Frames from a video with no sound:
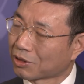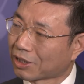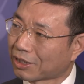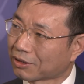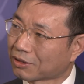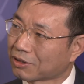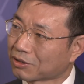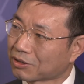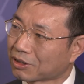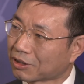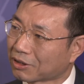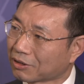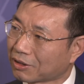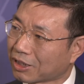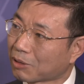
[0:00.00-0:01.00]
like
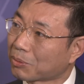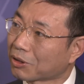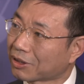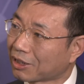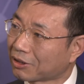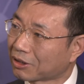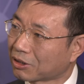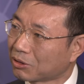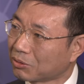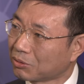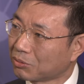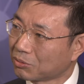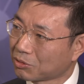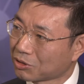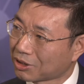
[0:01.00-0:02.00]
the
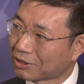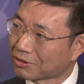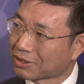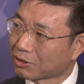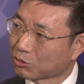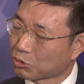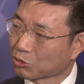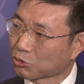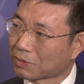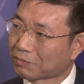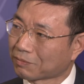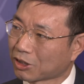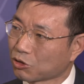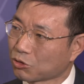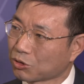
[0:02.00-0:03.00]
haploidentical stem cell
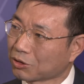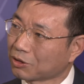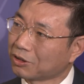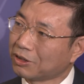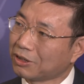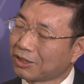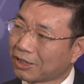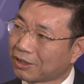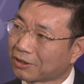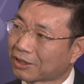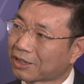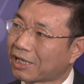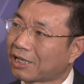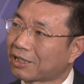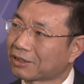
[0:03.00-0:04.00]
transplantation and the
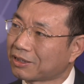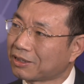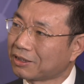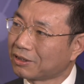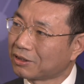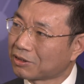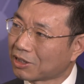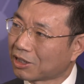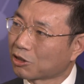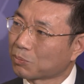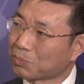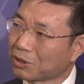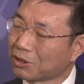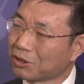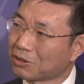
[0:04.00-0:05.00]
CAR T
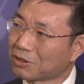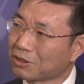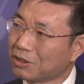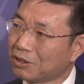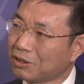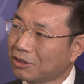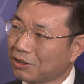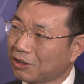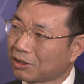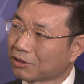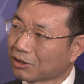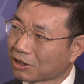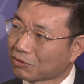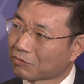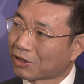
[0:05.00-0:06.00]
therapies, sure.
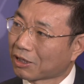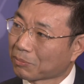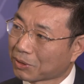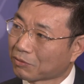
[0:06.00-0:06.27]
and developed